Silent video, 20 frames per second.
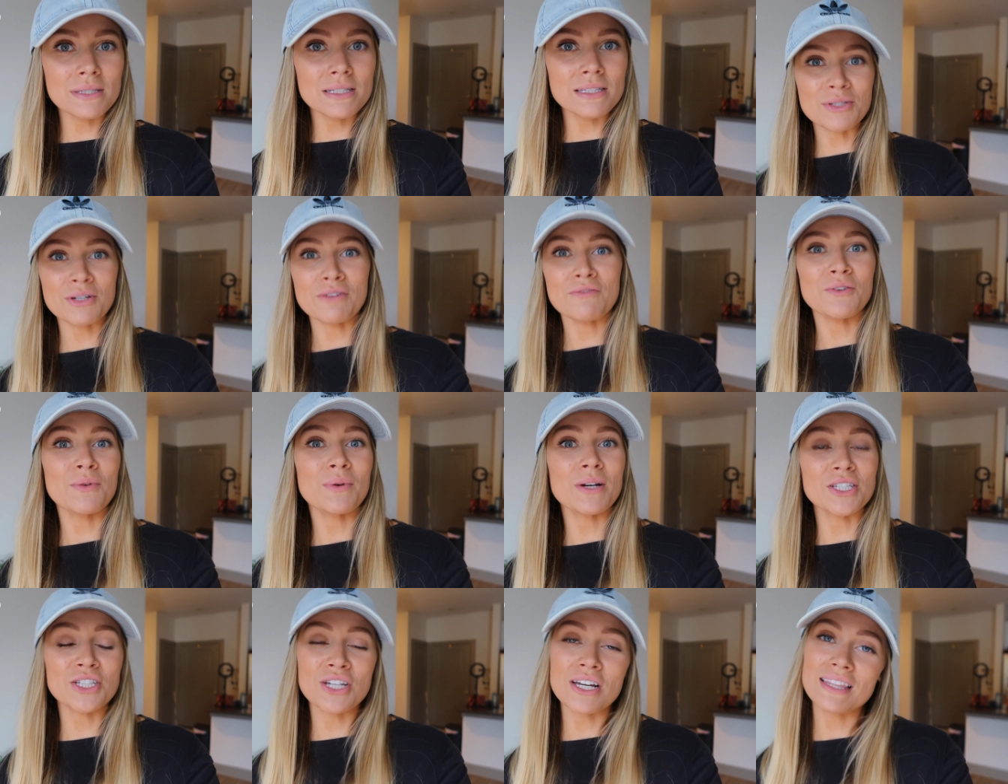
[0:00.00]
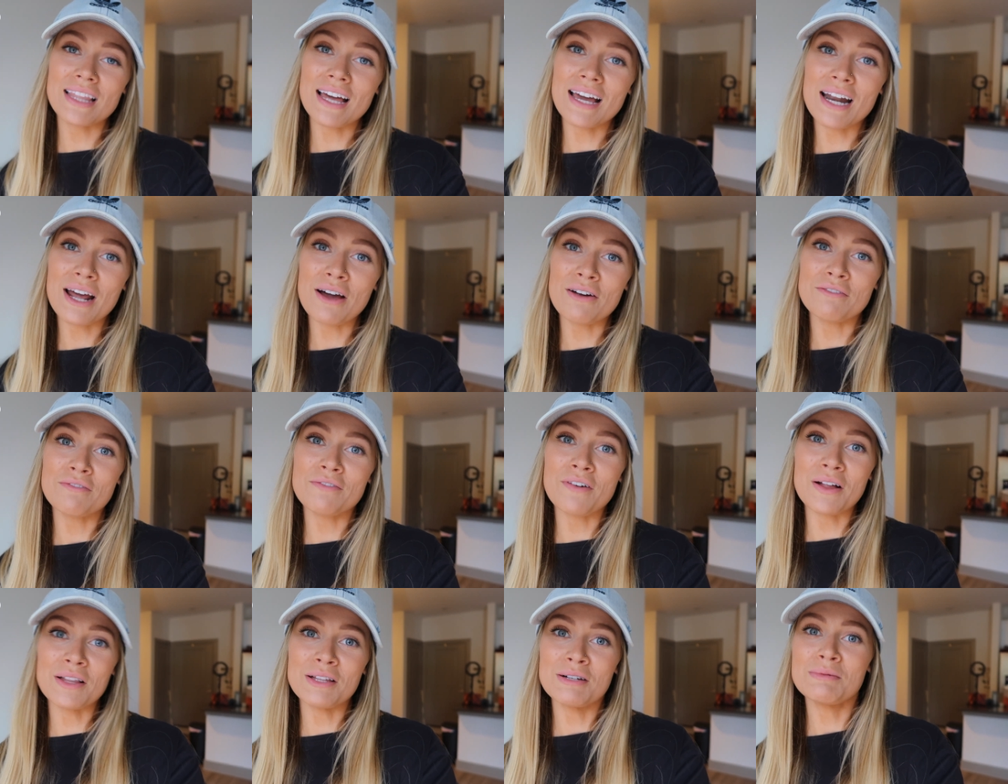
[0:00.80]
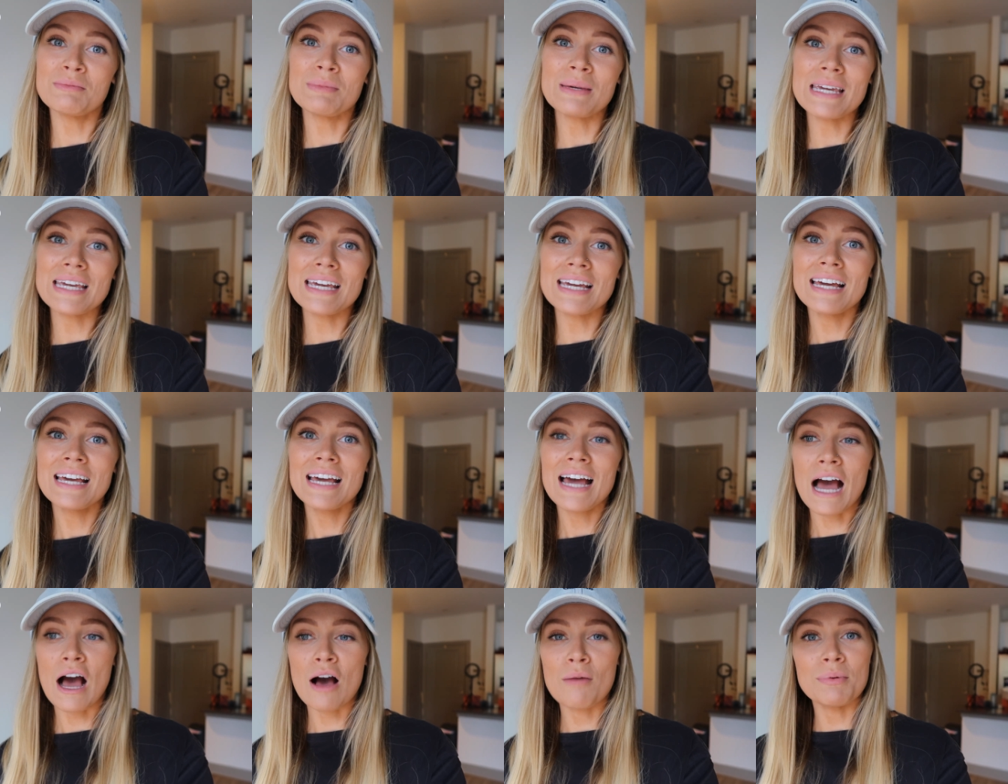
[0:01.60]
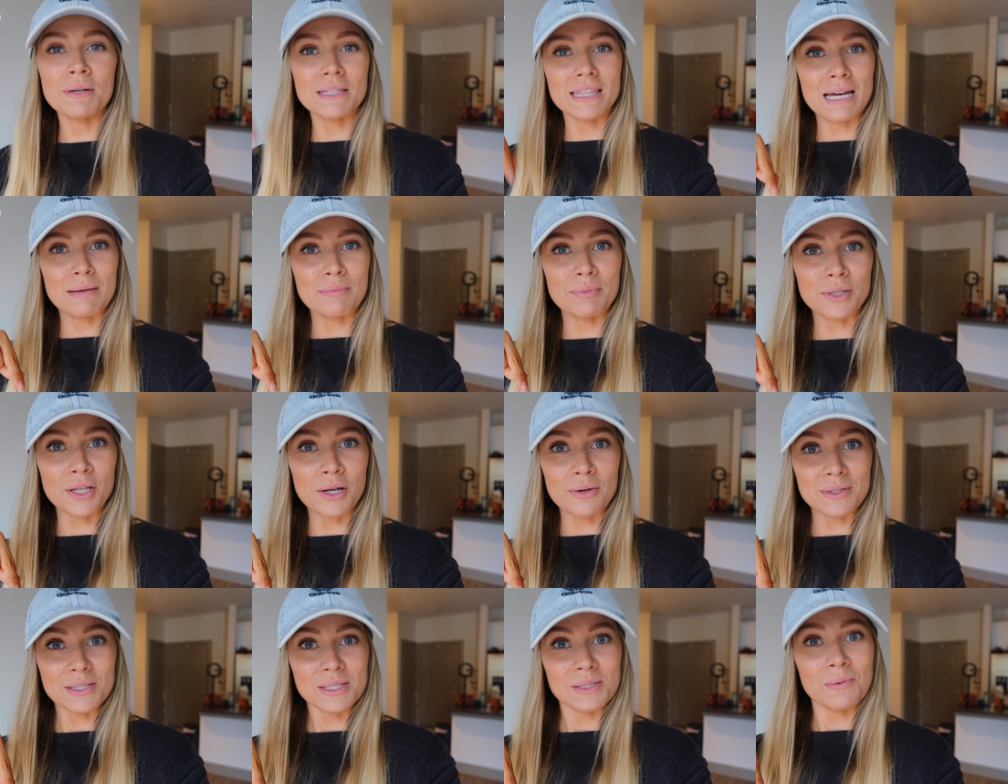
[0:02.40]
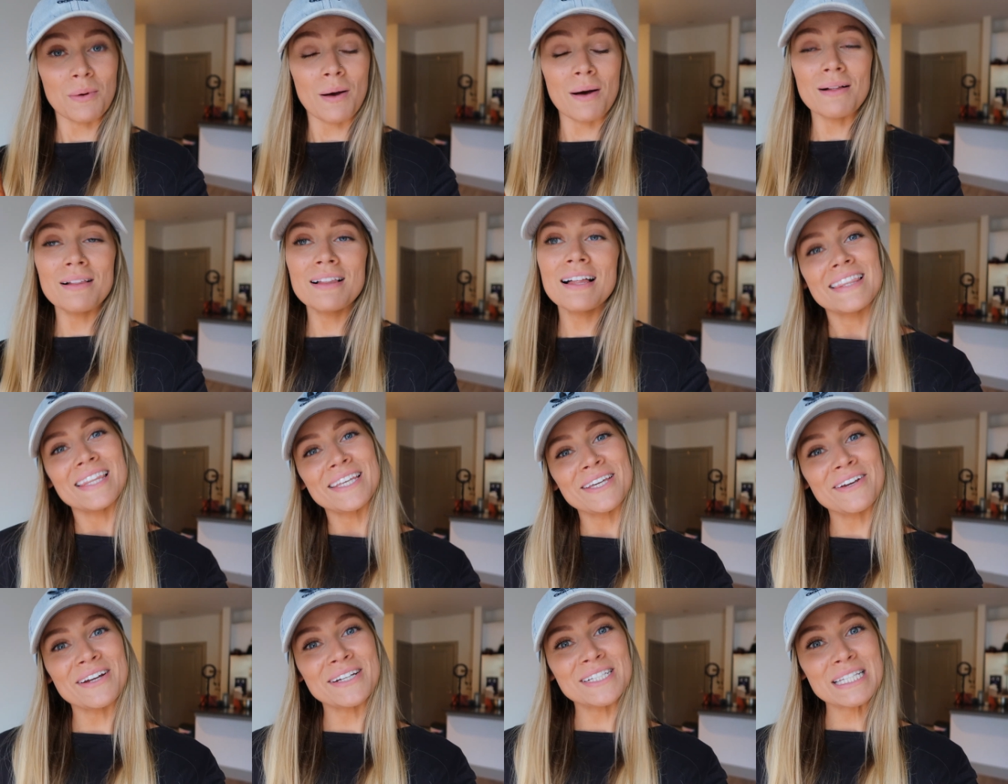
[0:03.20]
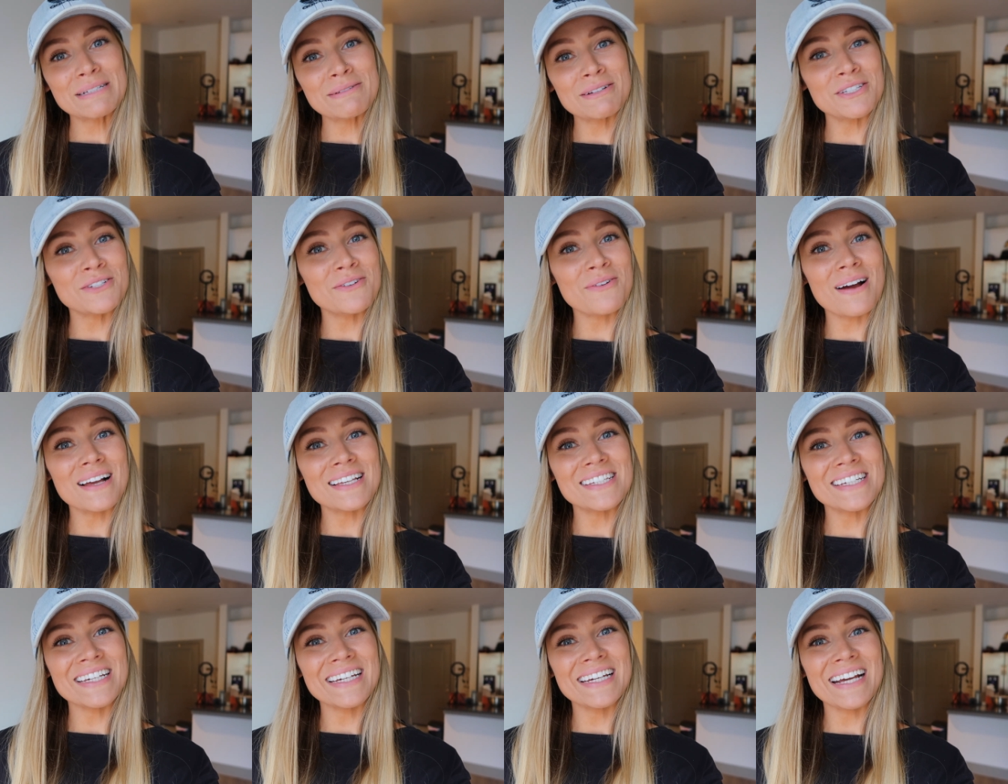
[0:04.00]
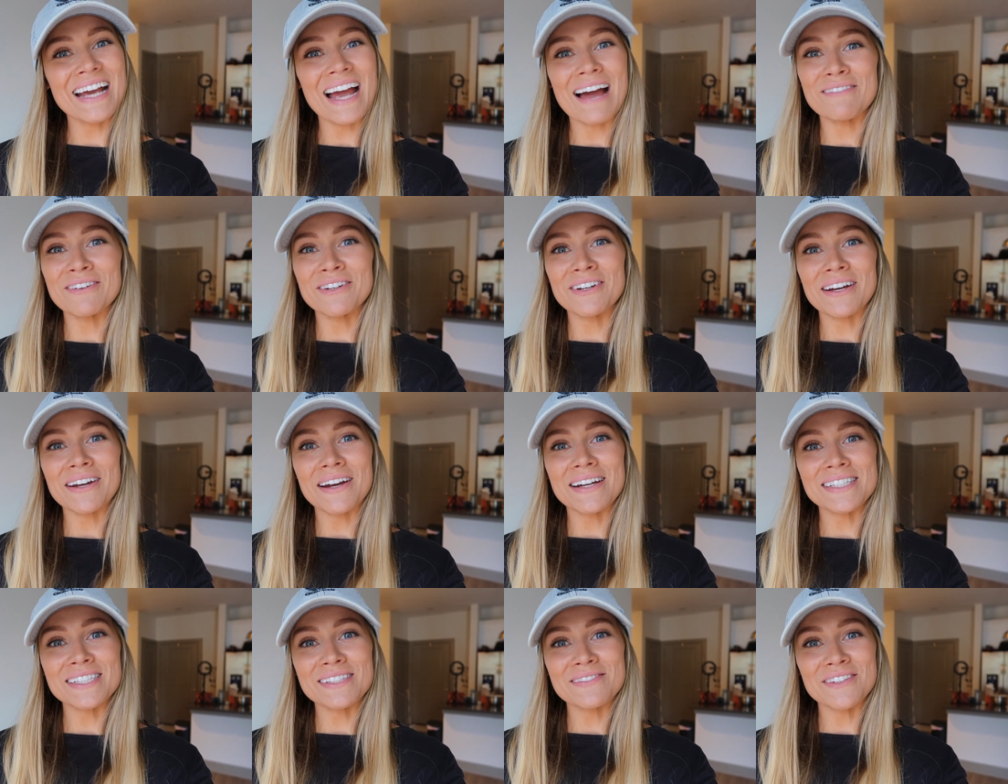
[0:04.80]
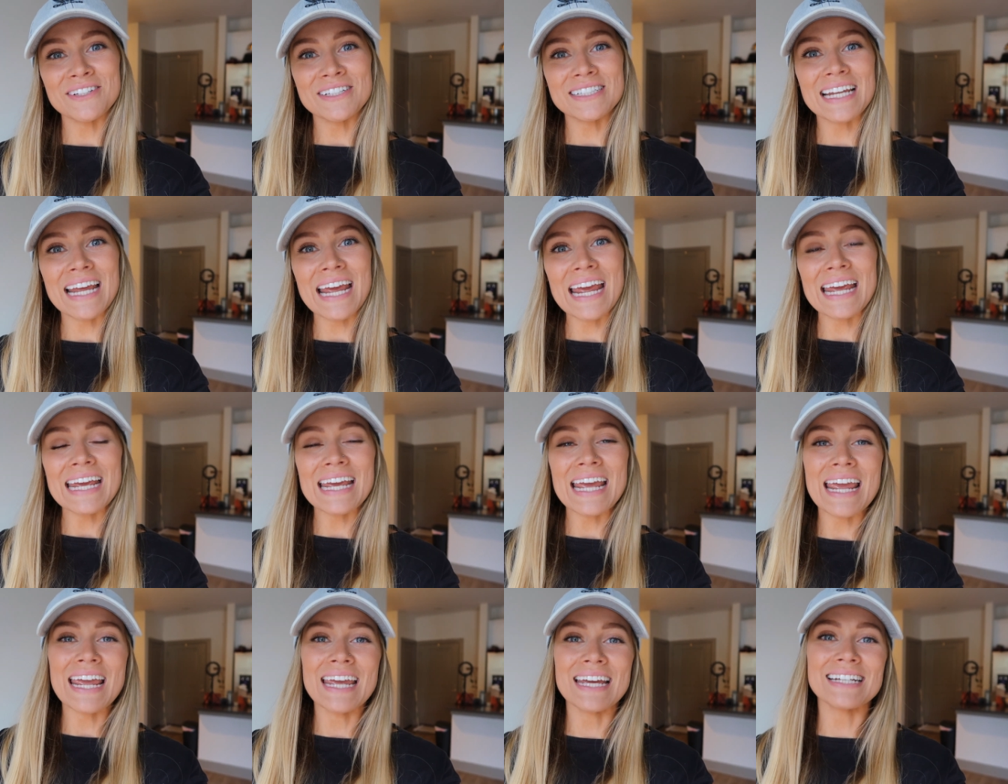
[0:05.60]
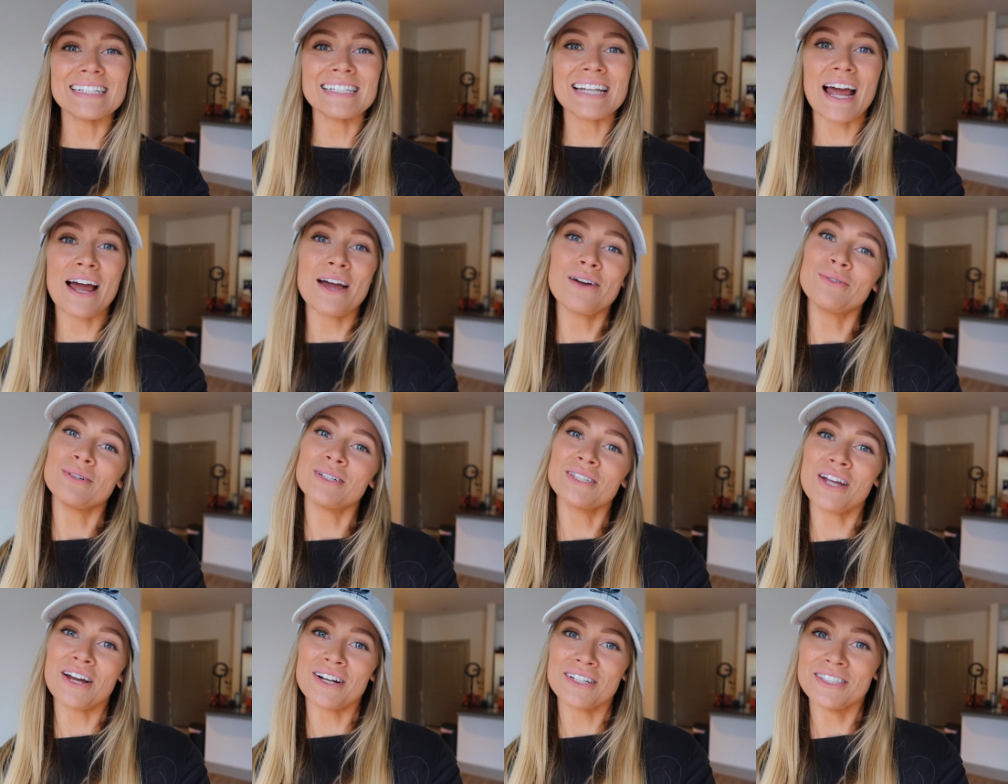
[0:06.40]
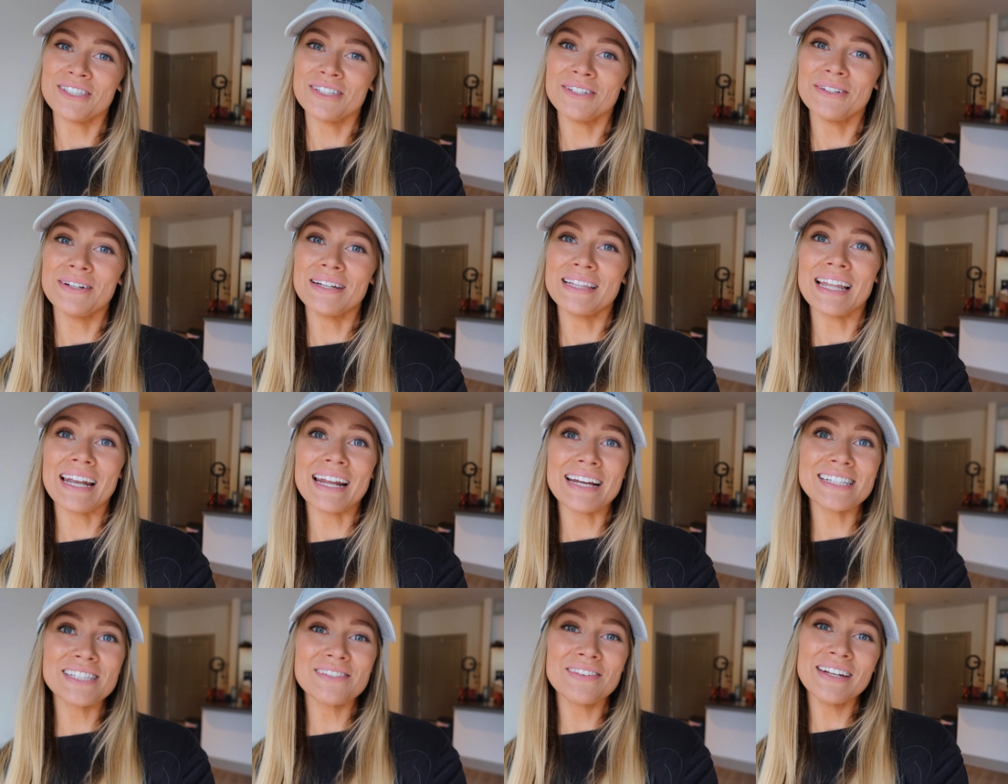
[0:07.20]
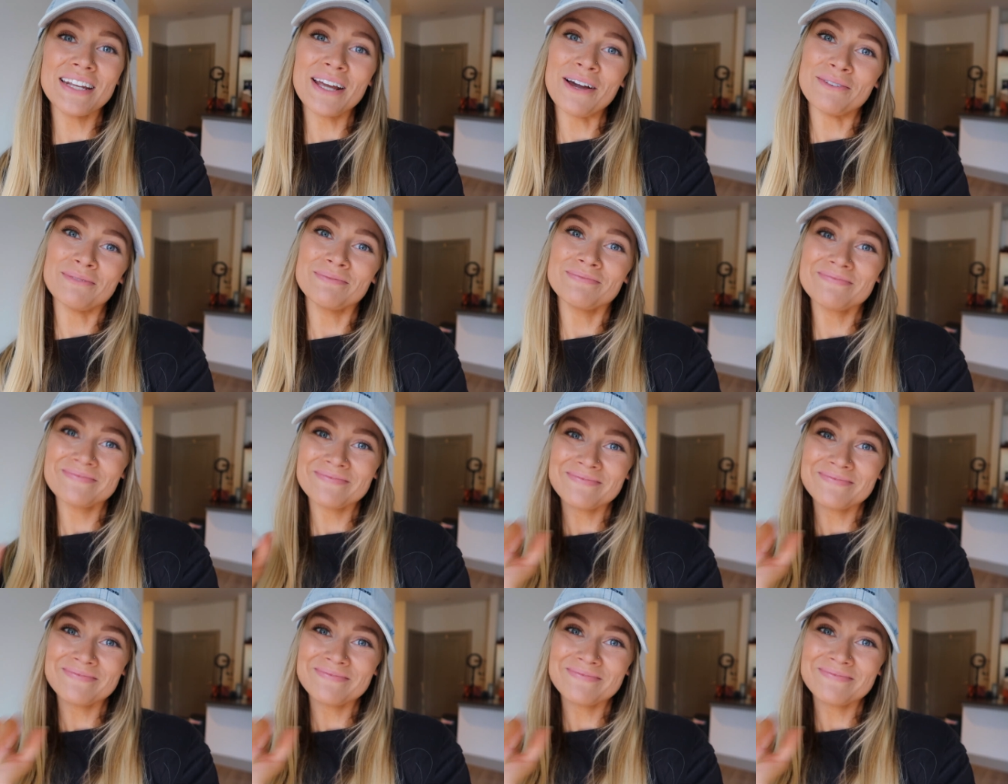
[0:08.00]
So if you want to check that out and follow me, I'll put that below as well. Thank you guys so much for watching. Have a great rest of your day, and I will talk to you in the next video.